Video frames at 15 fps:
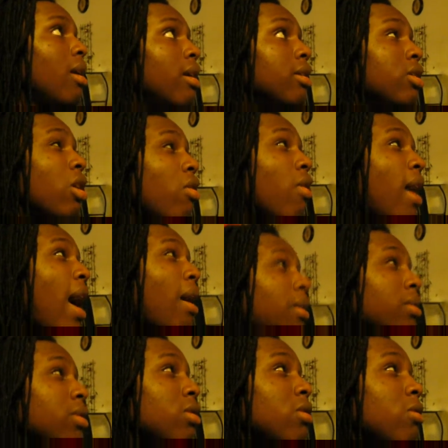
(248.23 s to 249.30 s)
So
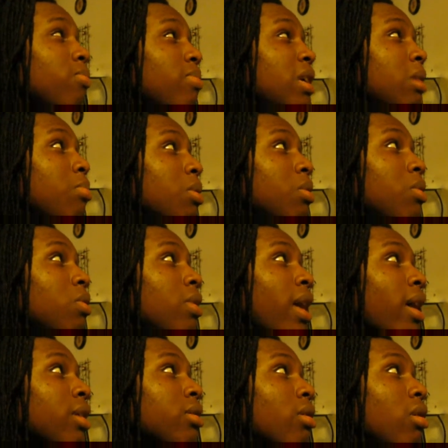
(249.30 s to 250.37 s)
how do people who
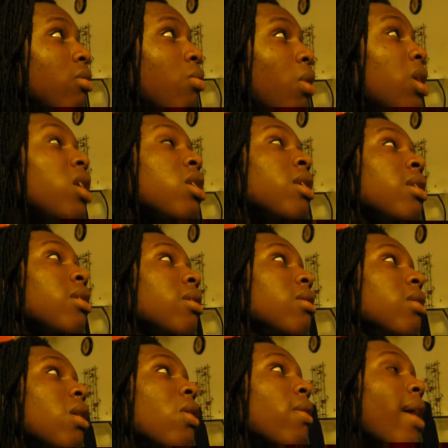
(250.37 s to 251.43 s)
naturally wouldn't
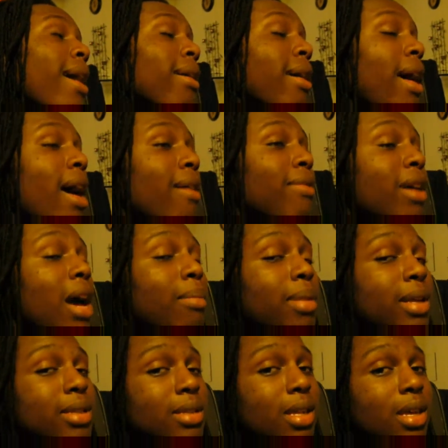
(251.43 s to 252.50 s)
know how to have
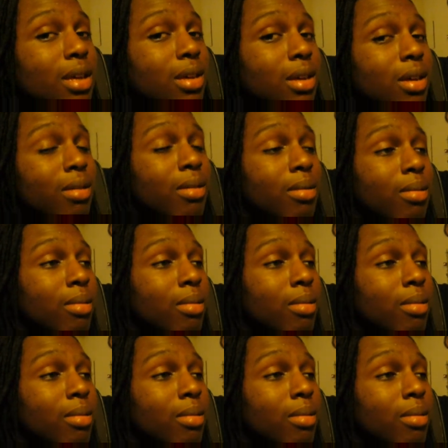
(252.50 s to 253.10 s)
complex thinking